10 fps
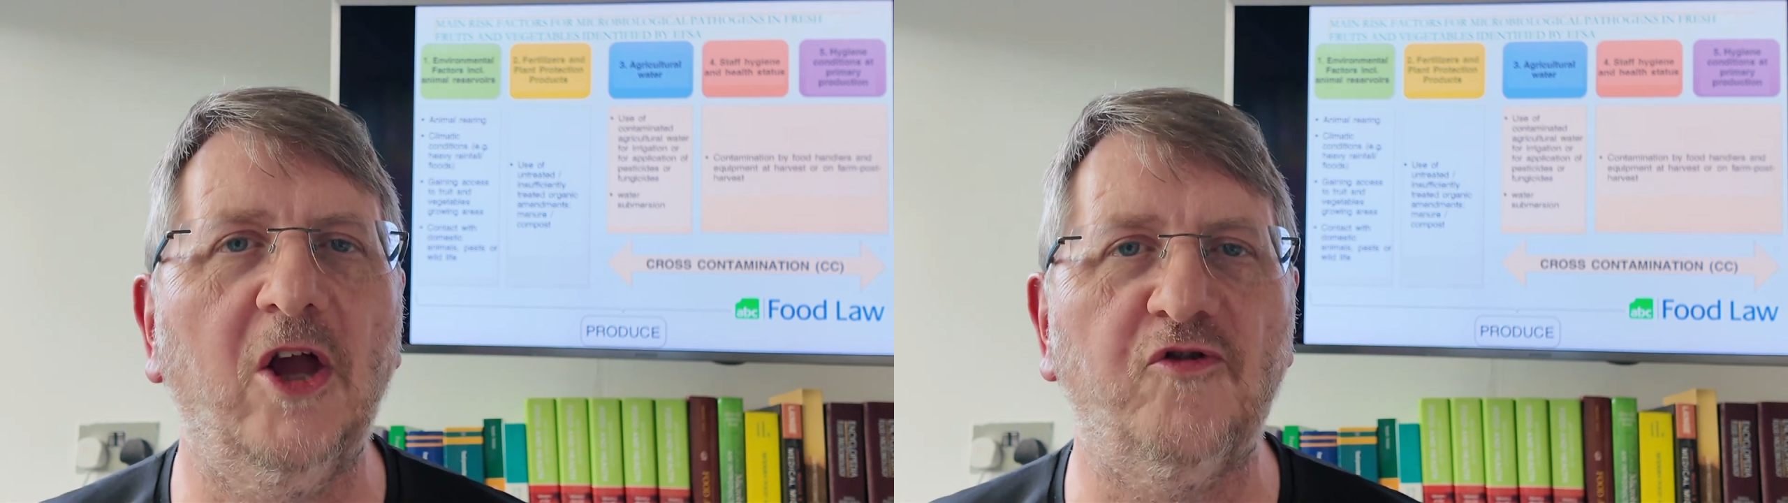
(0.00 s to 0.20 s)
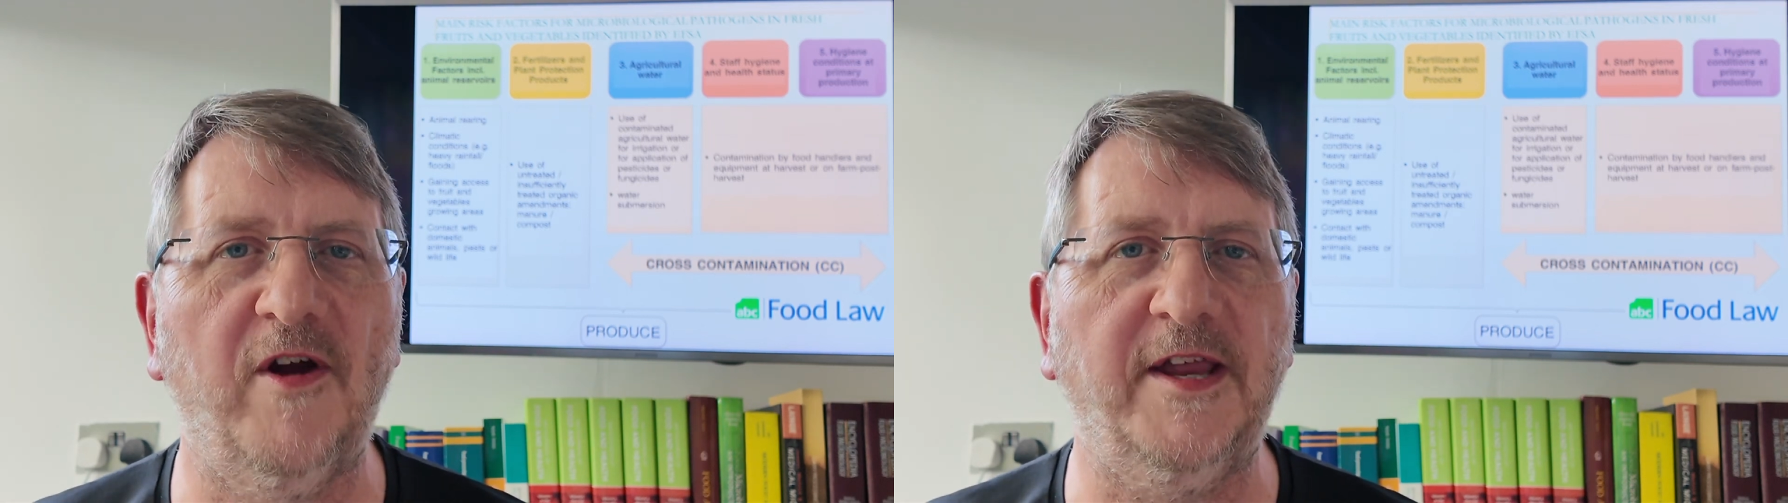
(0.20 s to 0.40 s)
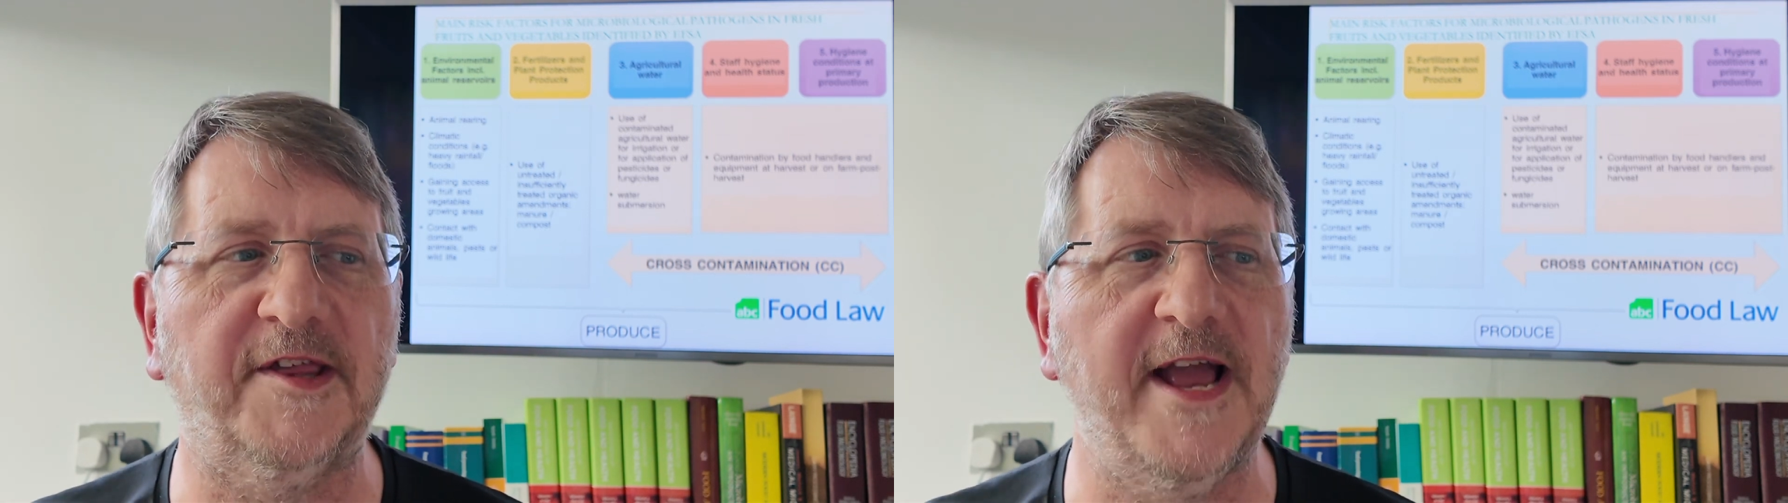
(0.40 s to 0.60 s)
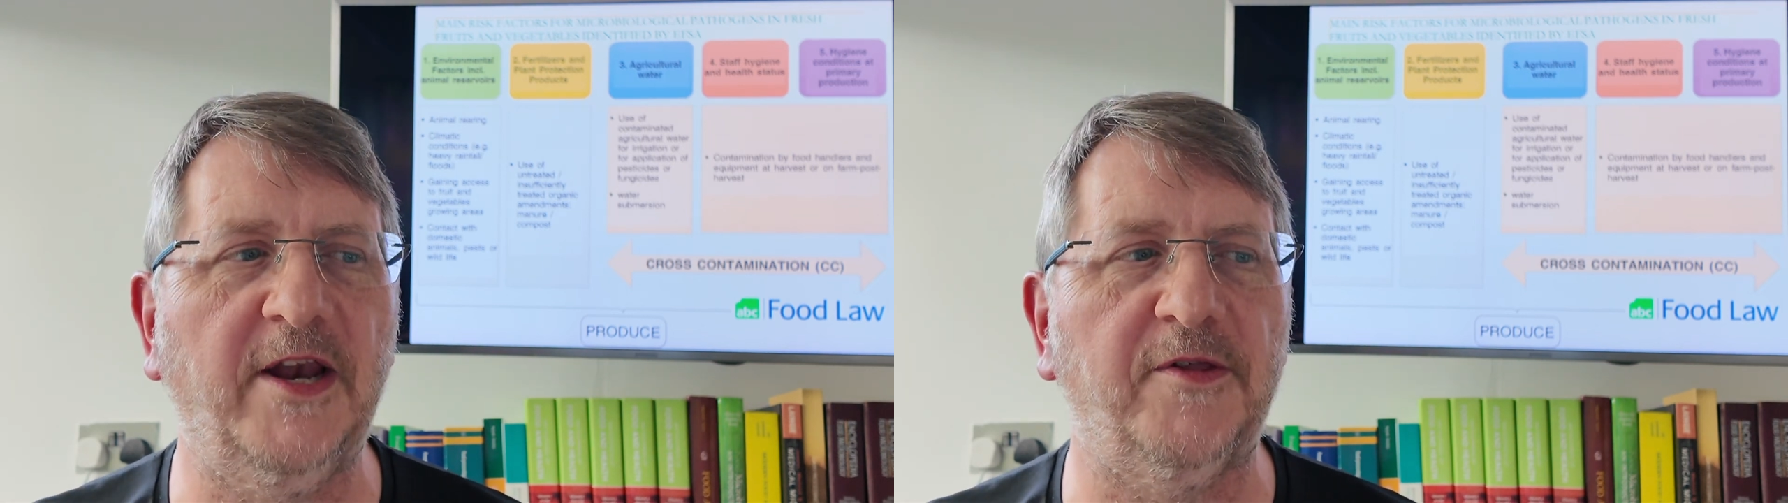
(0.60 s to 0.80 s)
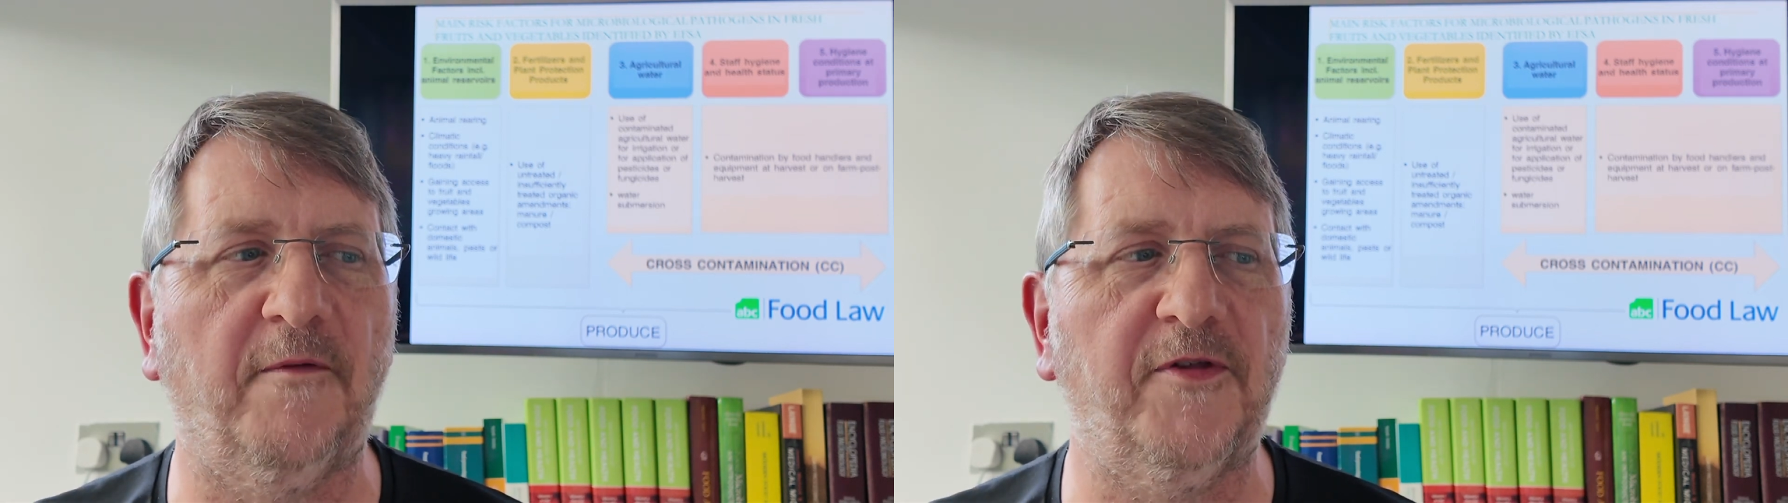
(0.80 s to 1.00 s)
training
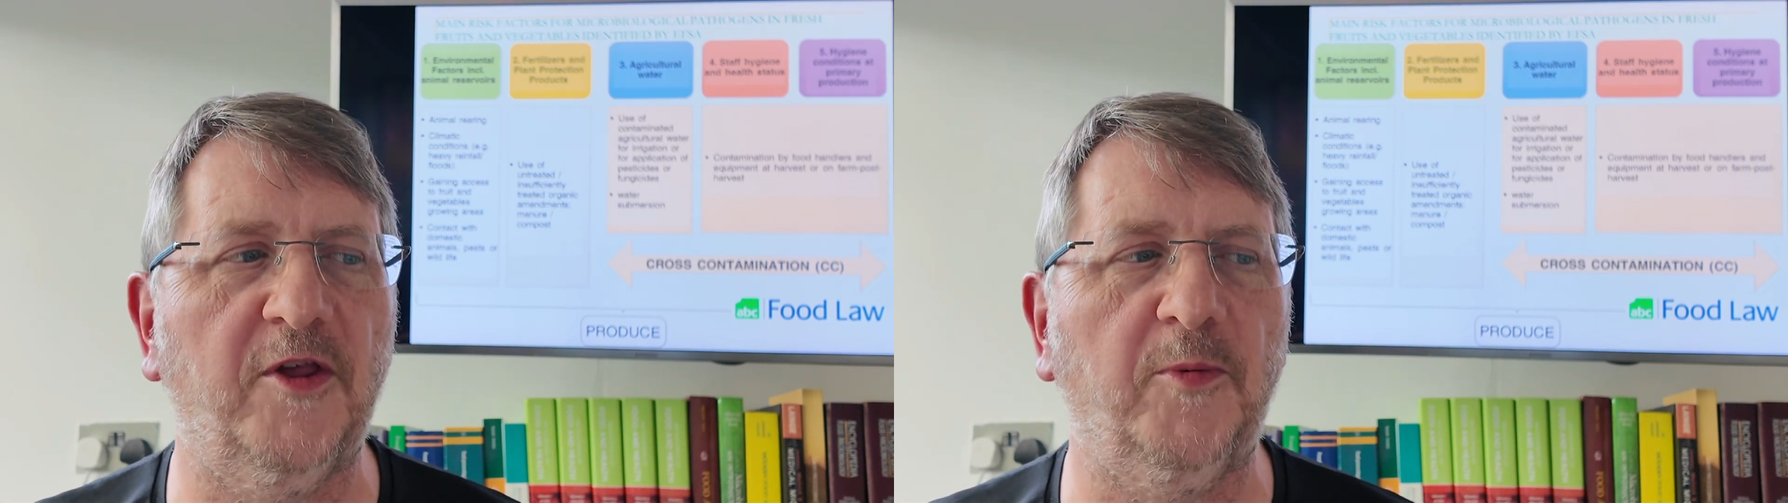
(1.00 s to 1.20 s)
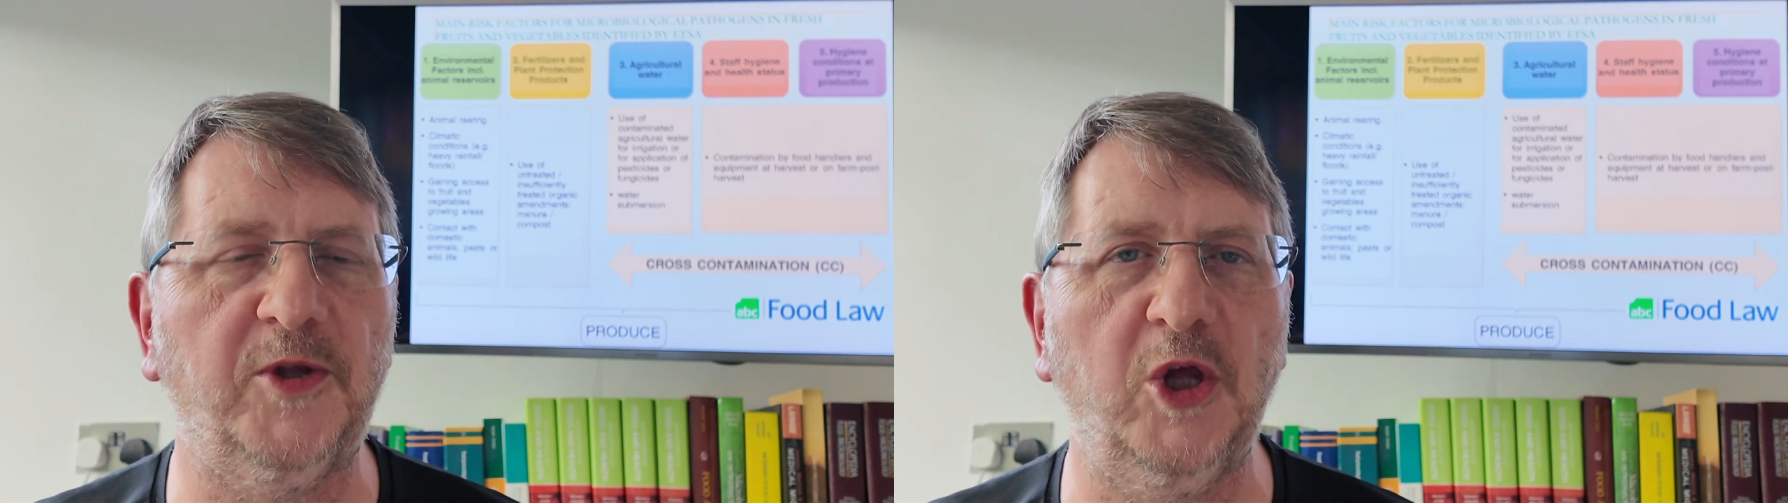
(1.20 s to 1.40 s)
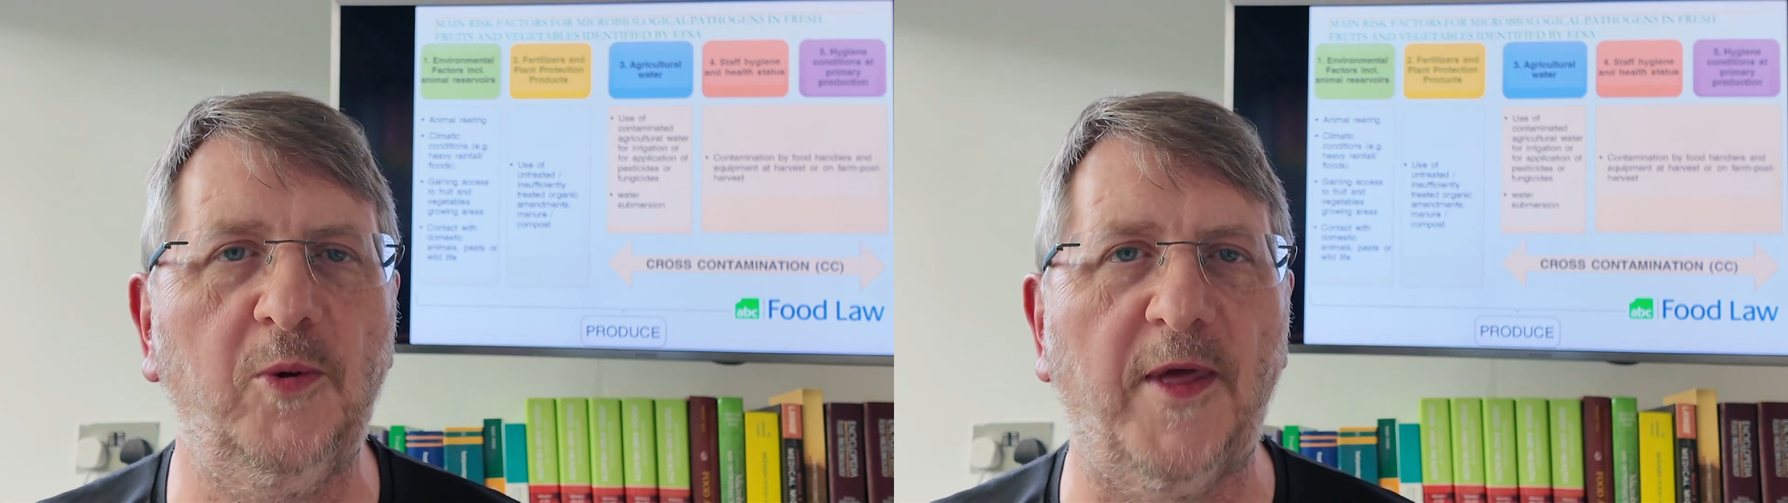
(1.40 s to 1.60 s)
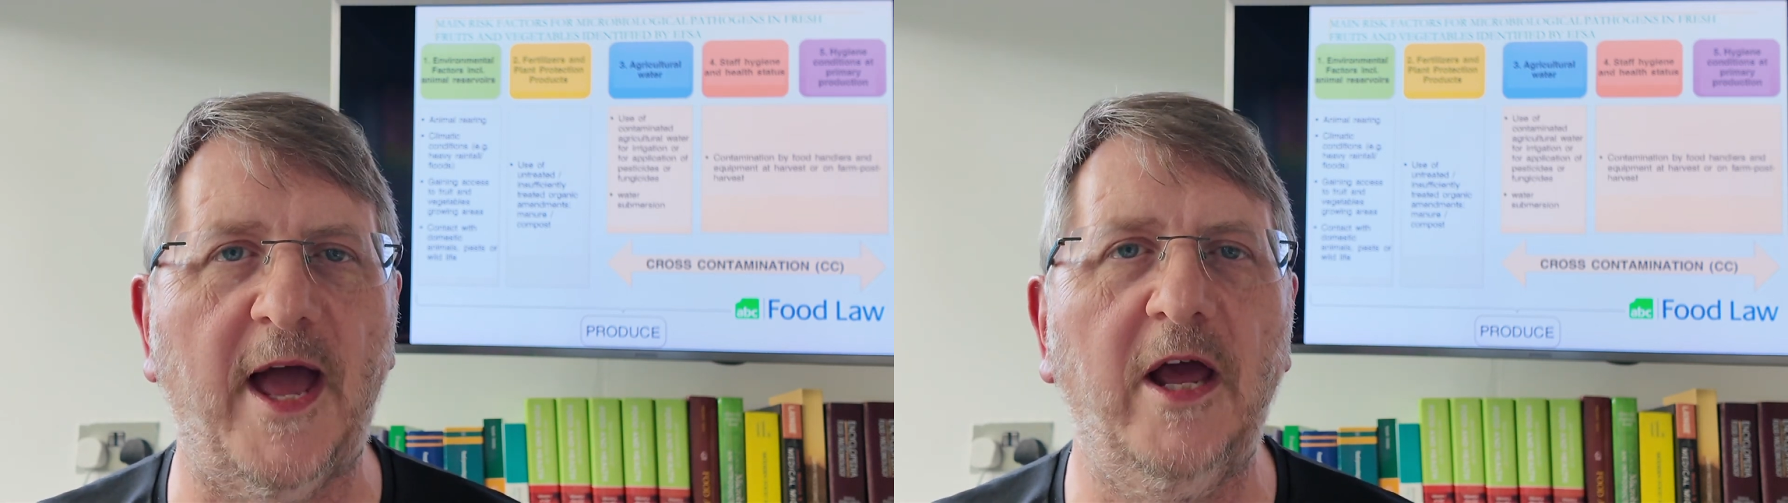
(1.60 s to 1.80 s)
standards officers that would do that.